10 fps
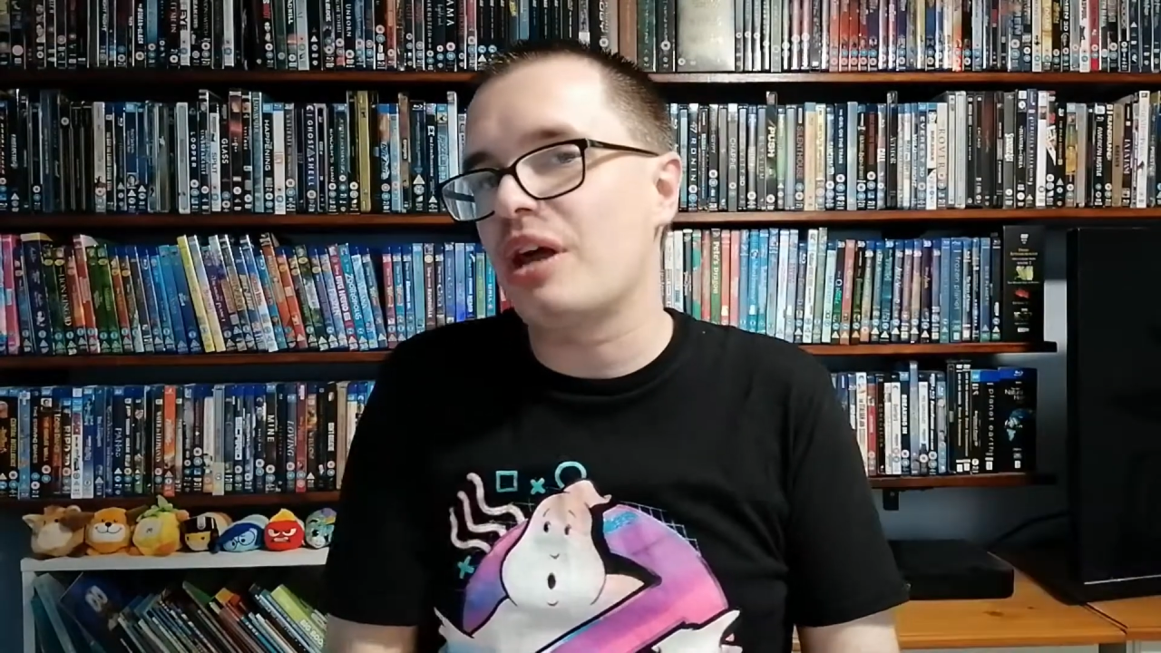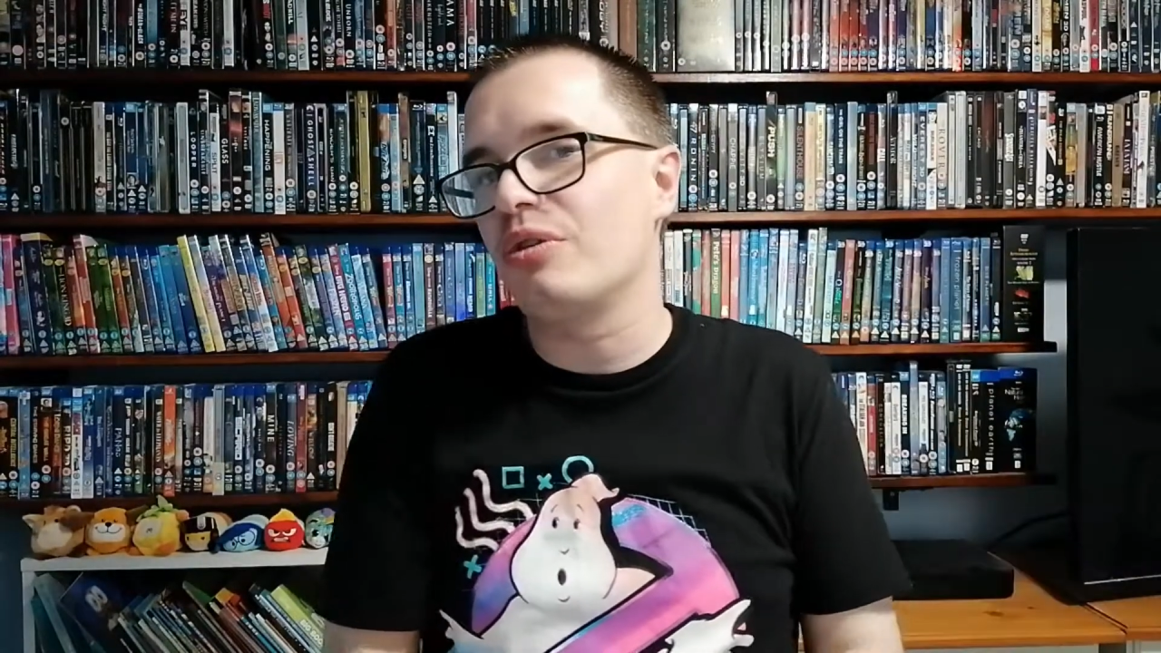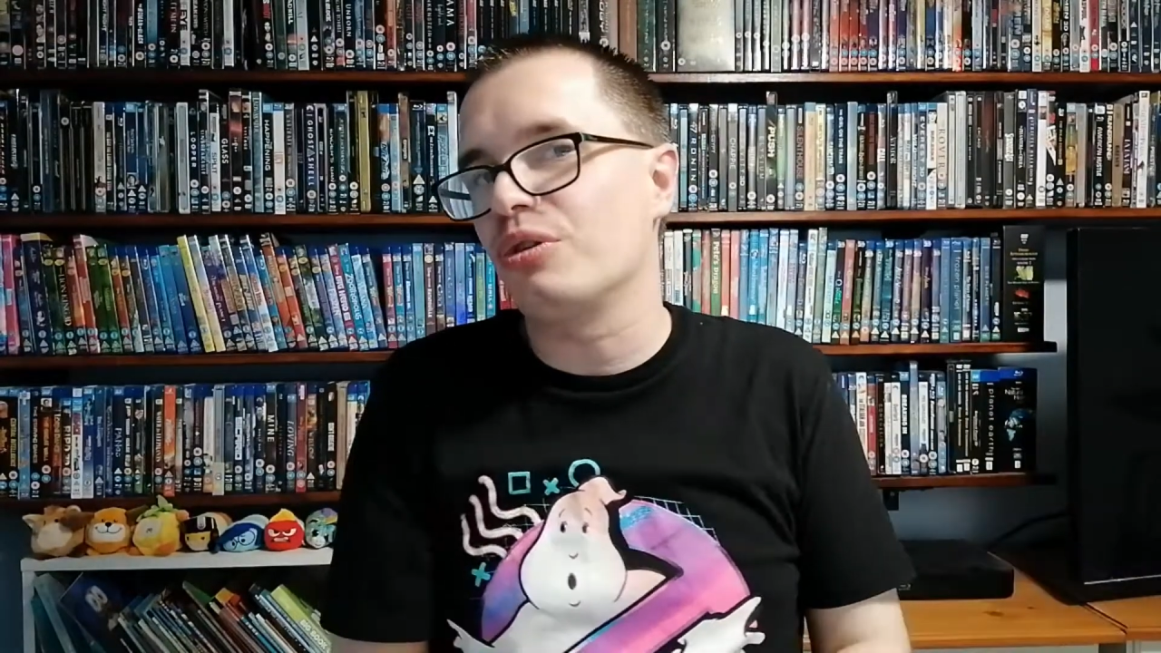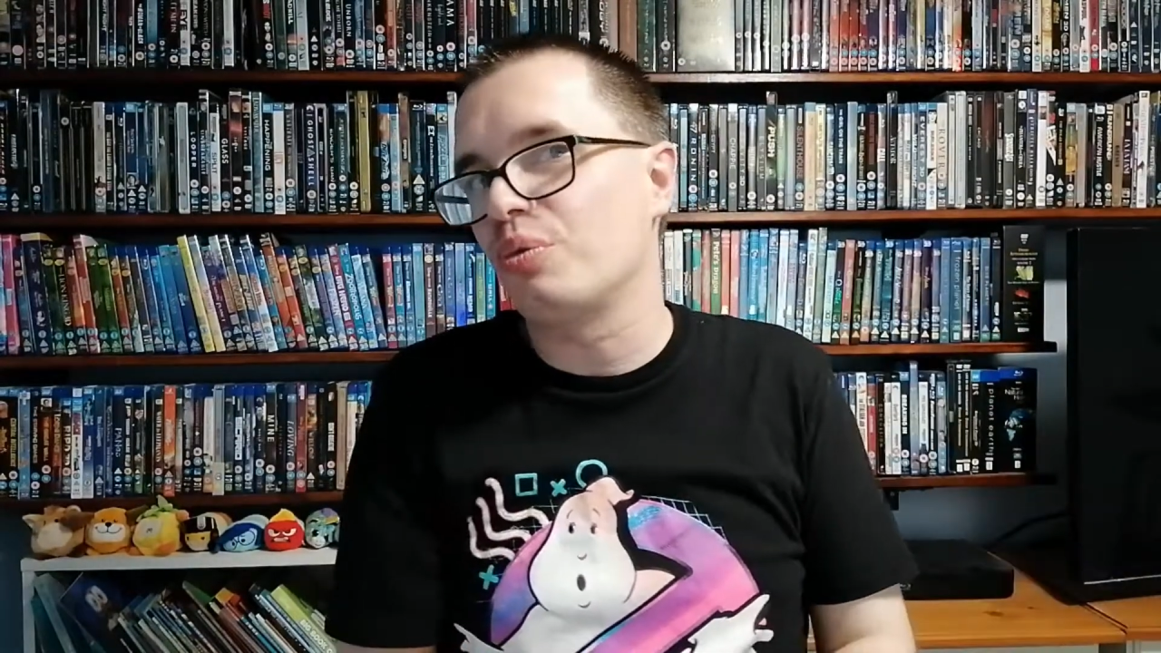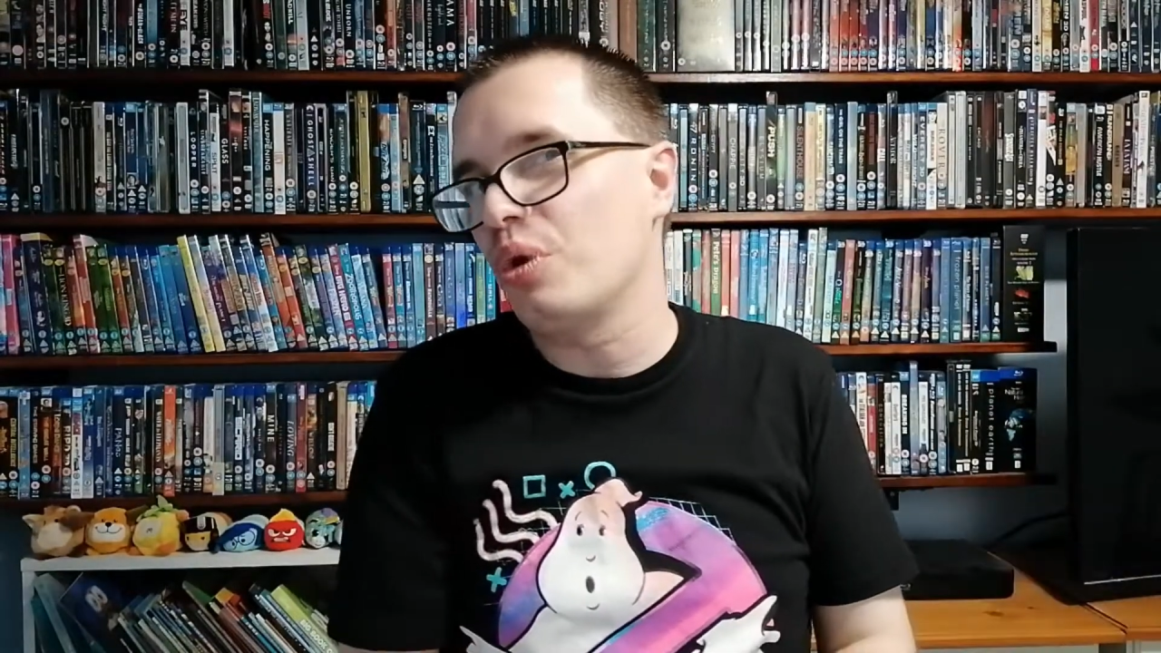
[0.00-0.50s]

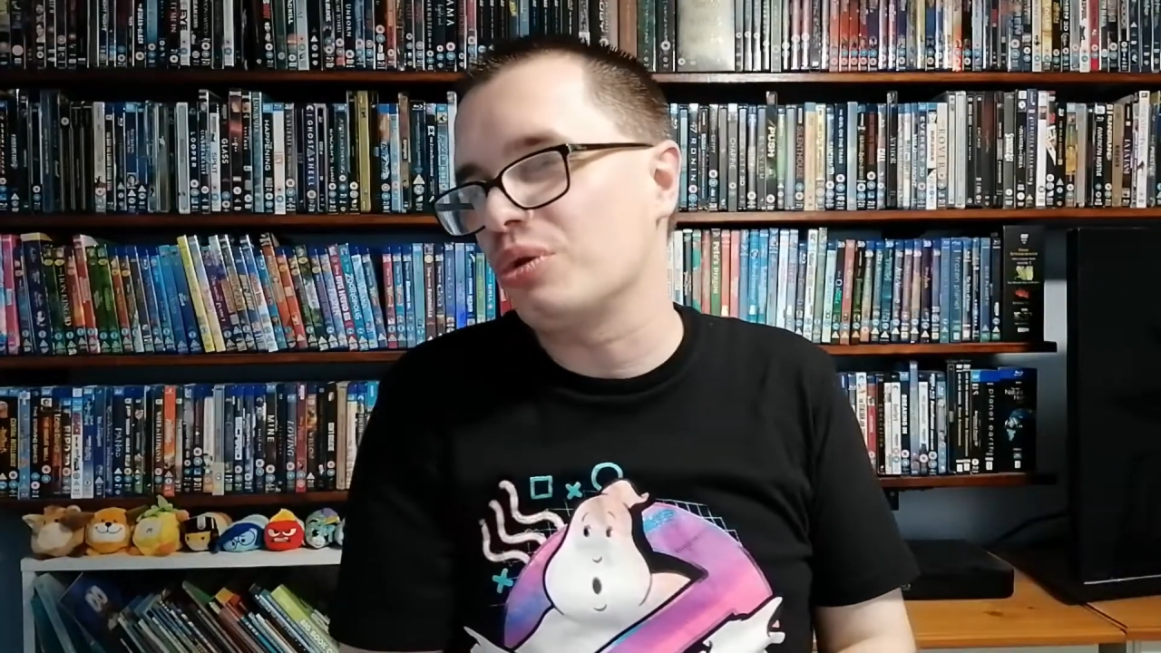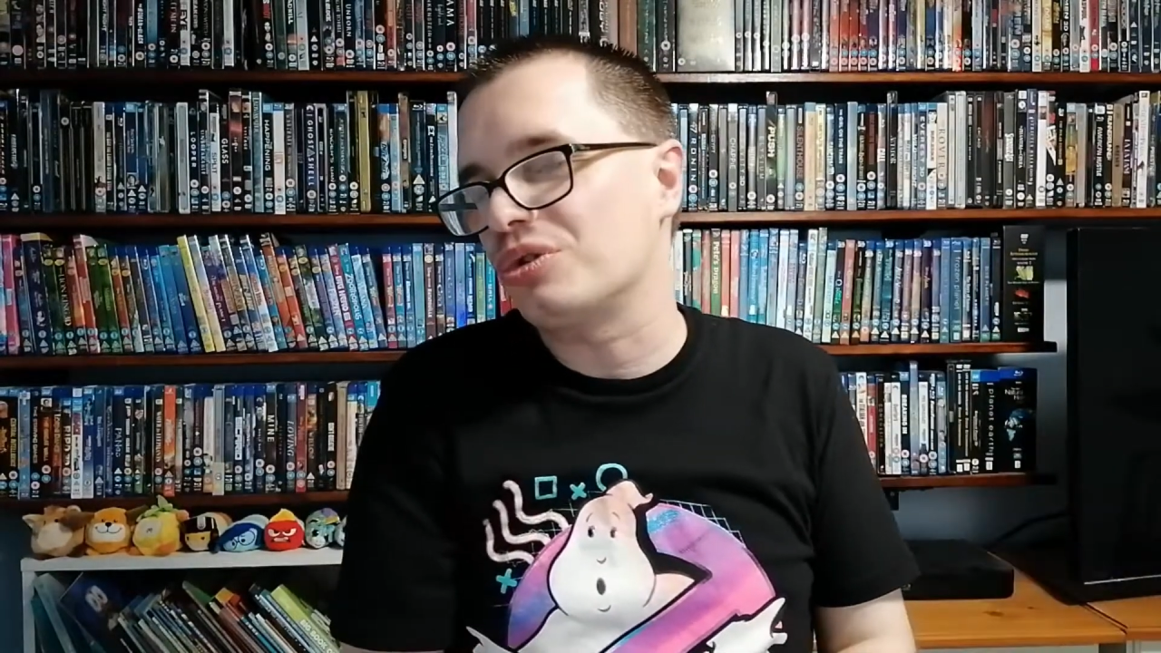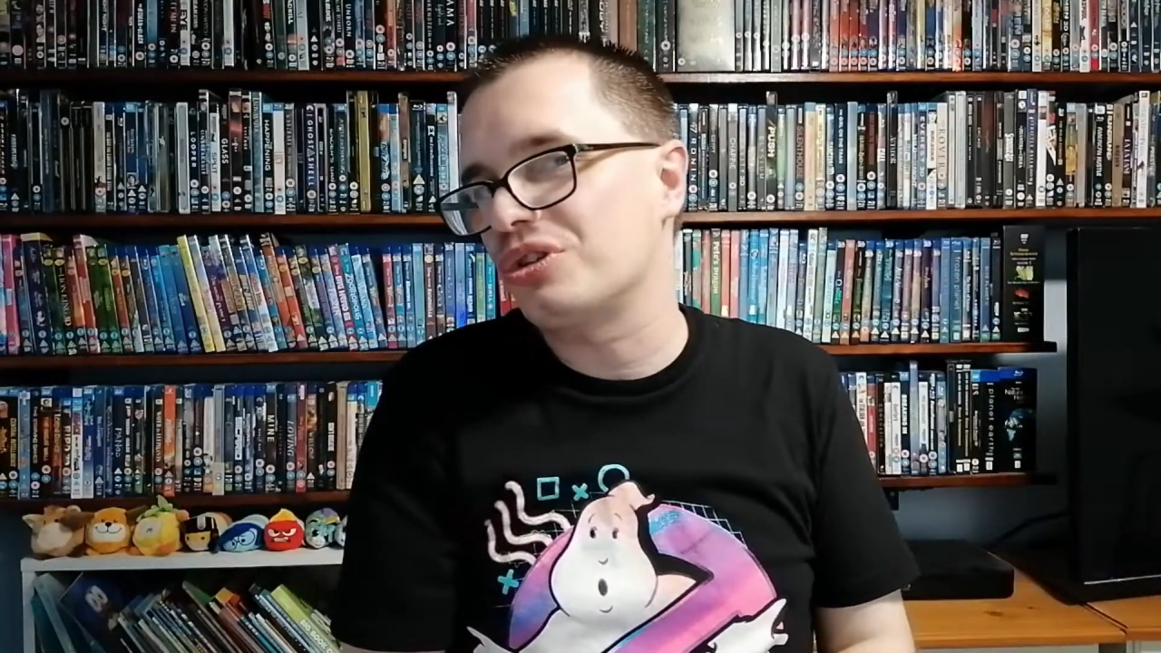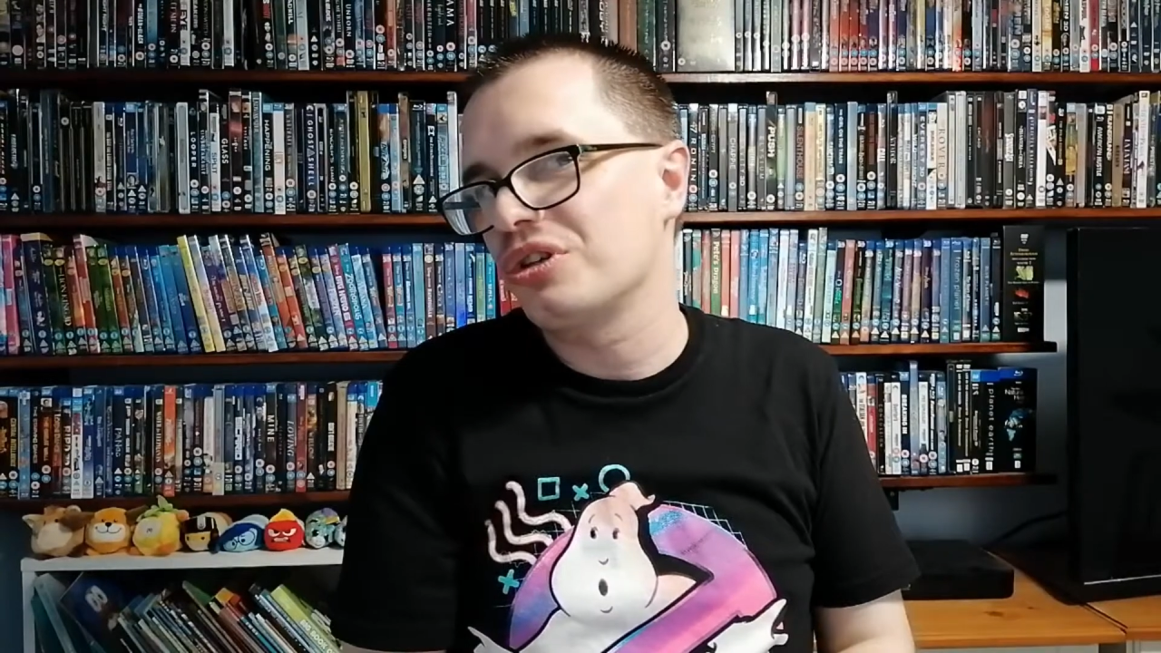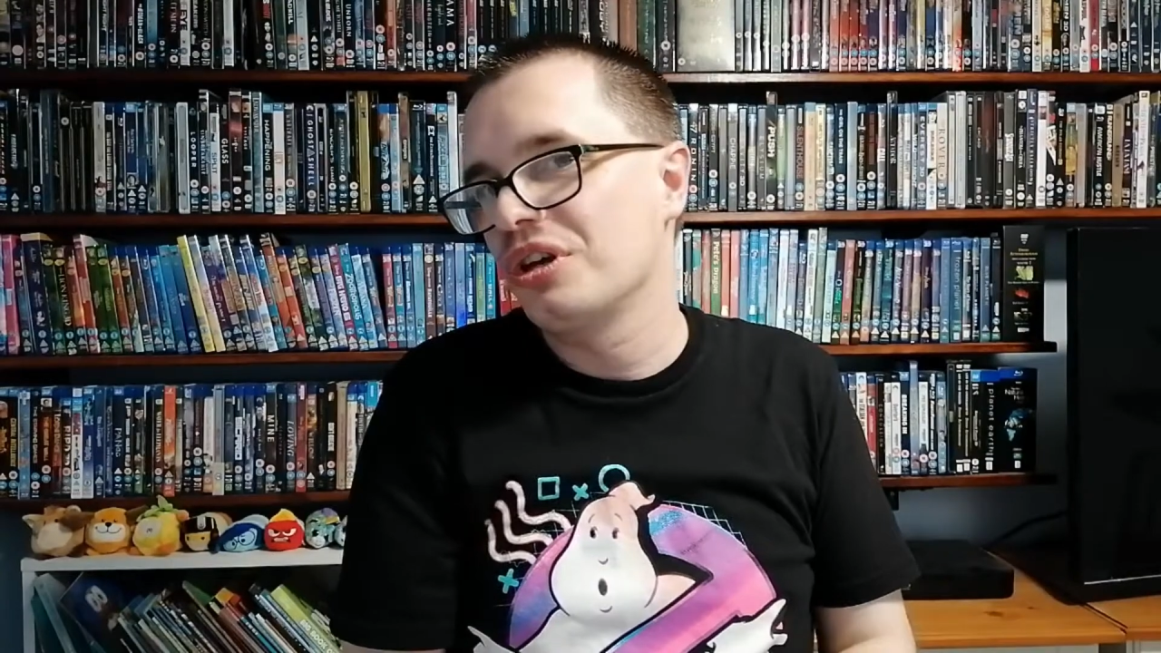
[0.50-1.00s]
there in the
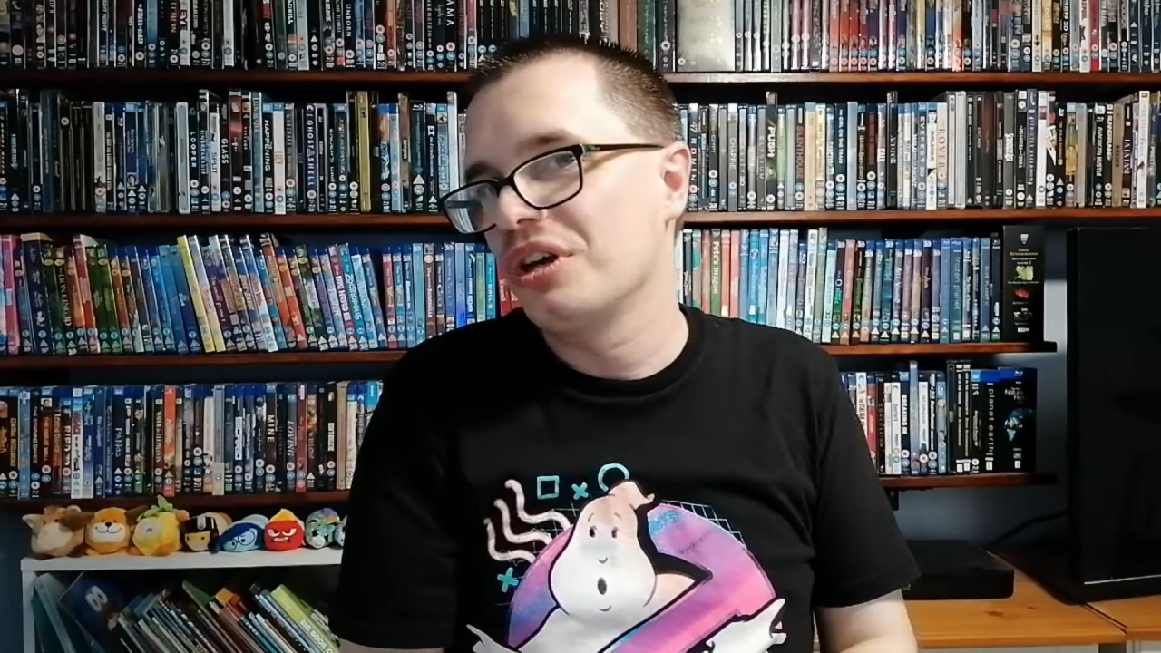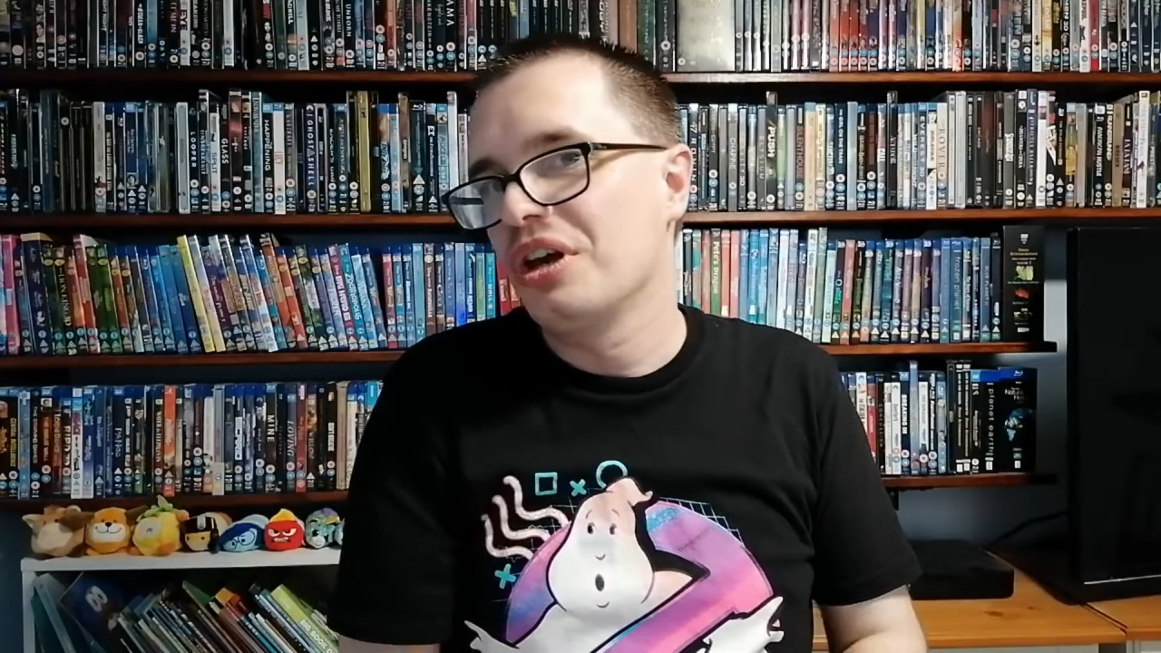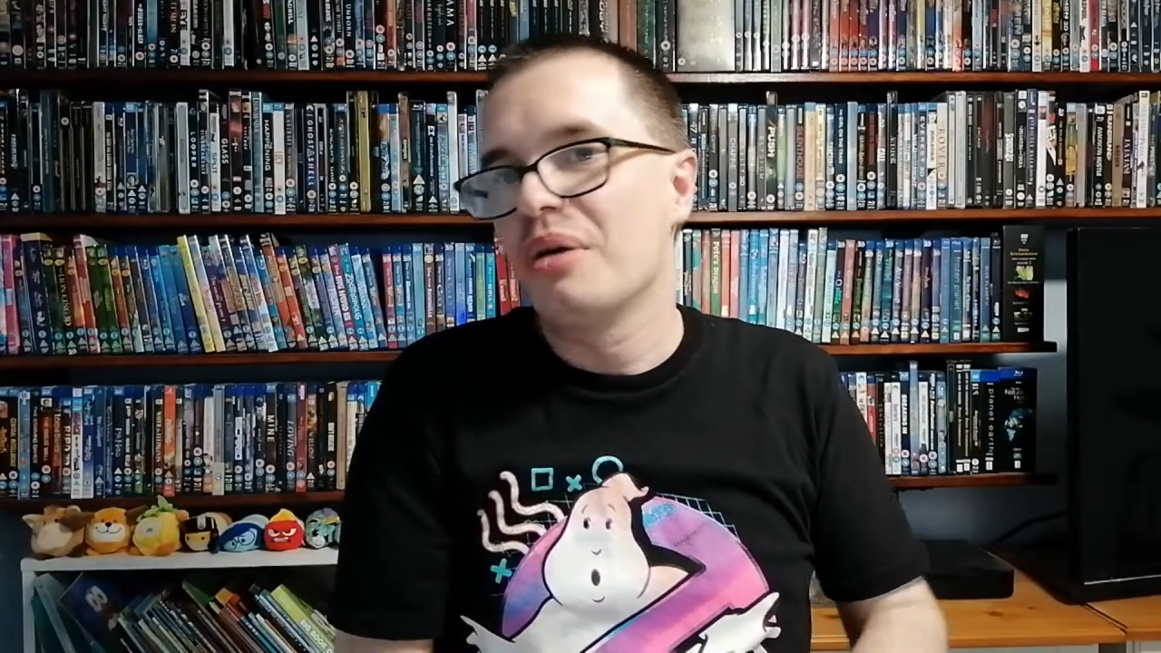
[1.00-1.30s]
woods.